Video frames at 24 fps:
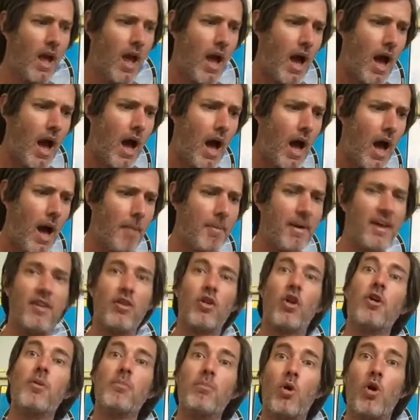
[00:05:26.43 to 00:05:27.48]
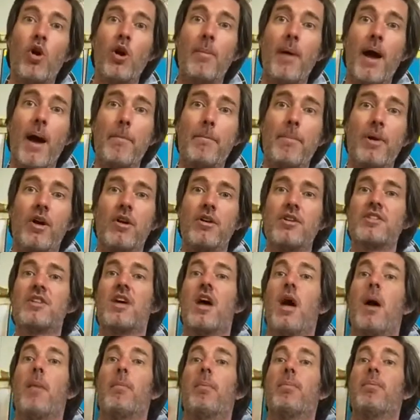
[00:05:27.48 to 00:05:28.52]
and learn more about birds.
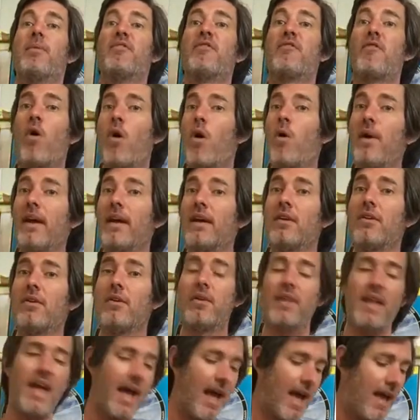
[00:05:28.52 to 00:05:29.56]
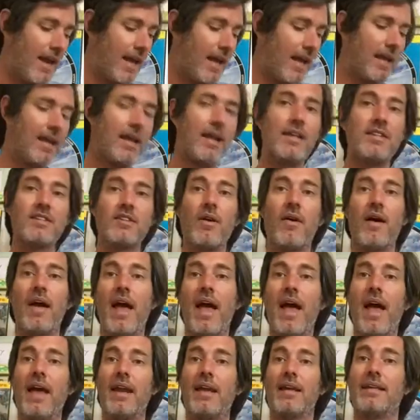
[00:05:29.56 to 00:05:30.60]
But before we can do that, let's go
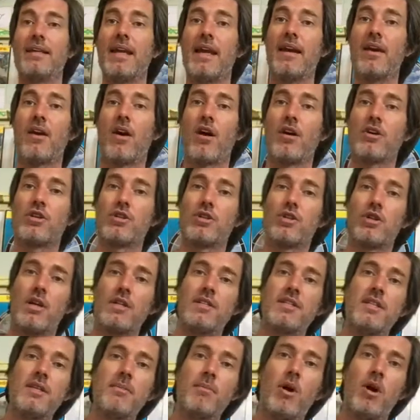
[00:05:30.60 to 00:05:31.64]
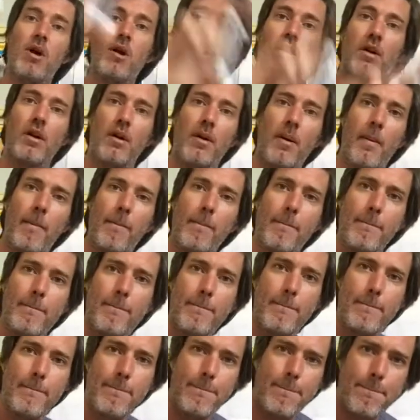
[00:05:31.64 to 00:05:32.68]
ahead and take our trusty marker.
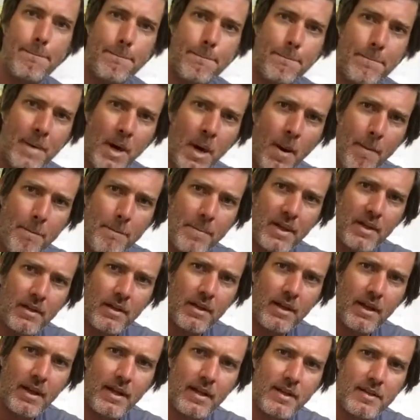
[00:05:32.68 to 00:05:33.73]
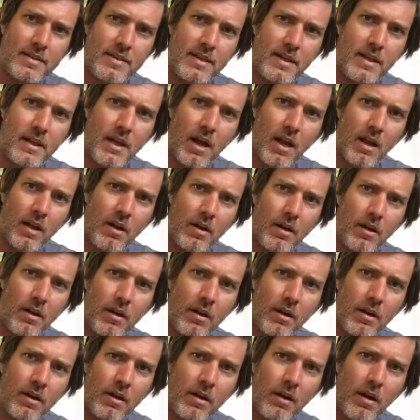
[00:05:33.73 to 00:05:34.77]
Boop! It is the
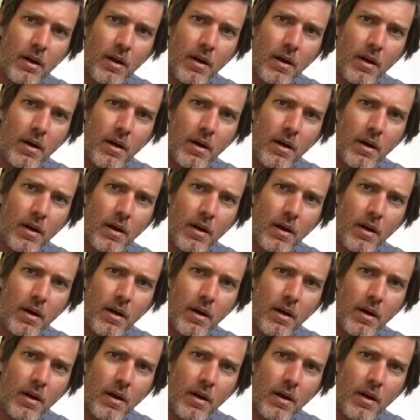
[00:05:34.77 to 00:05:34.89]
color